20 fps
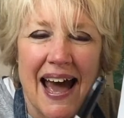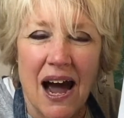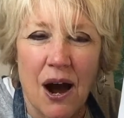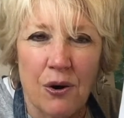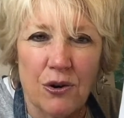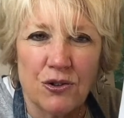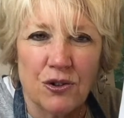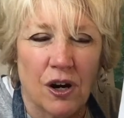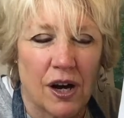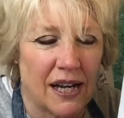our
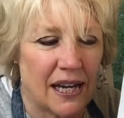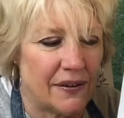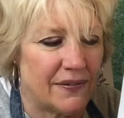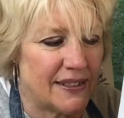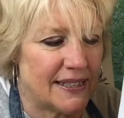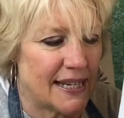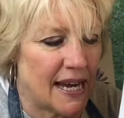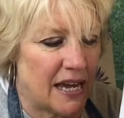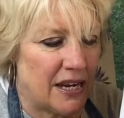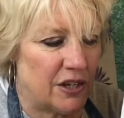drawing of a
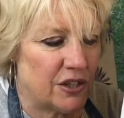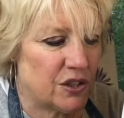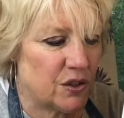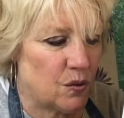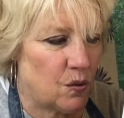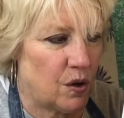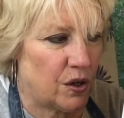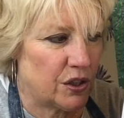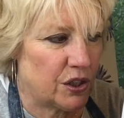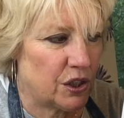
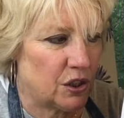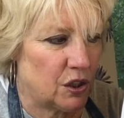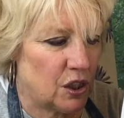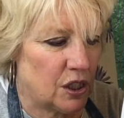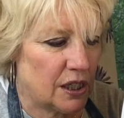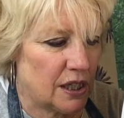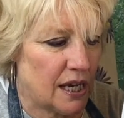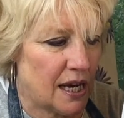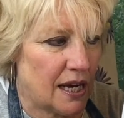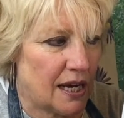dinosaur to
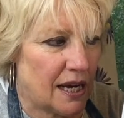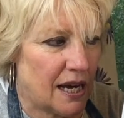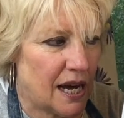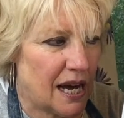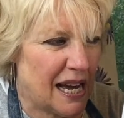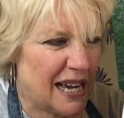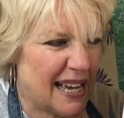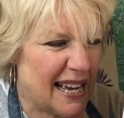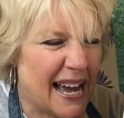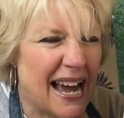look
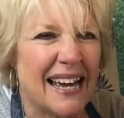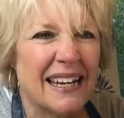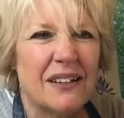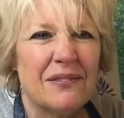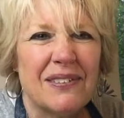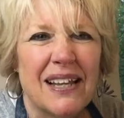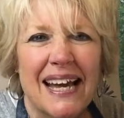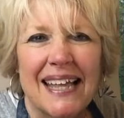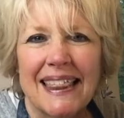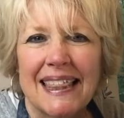kind of
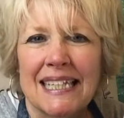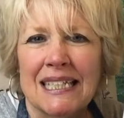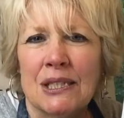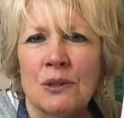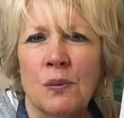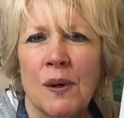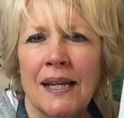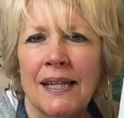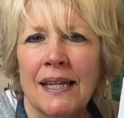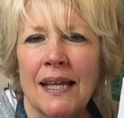like this
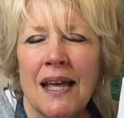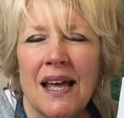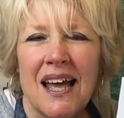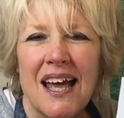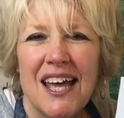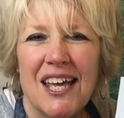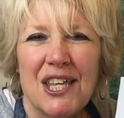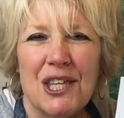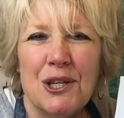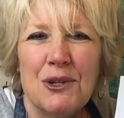one,
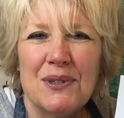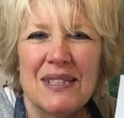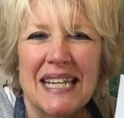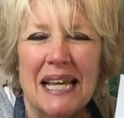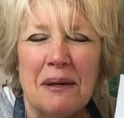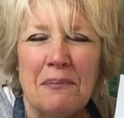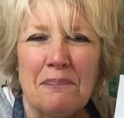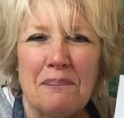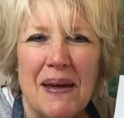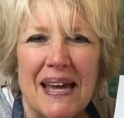
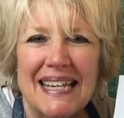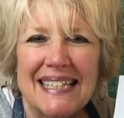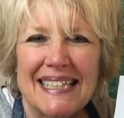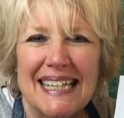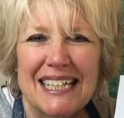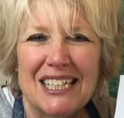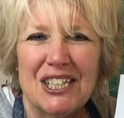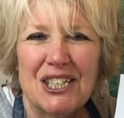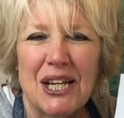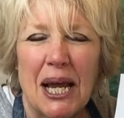using
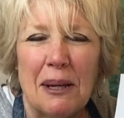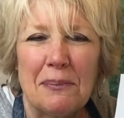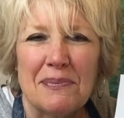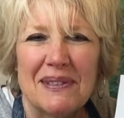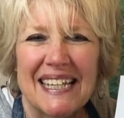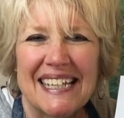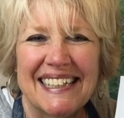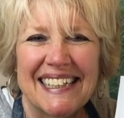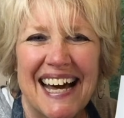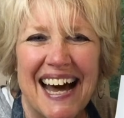basic shapes
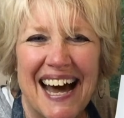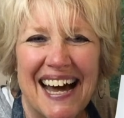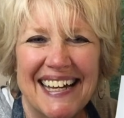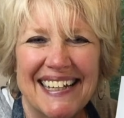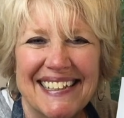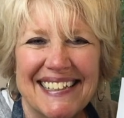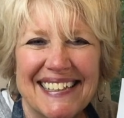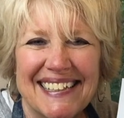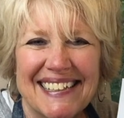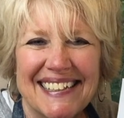and
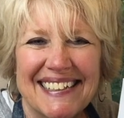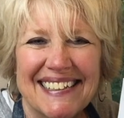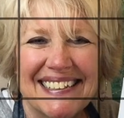lines.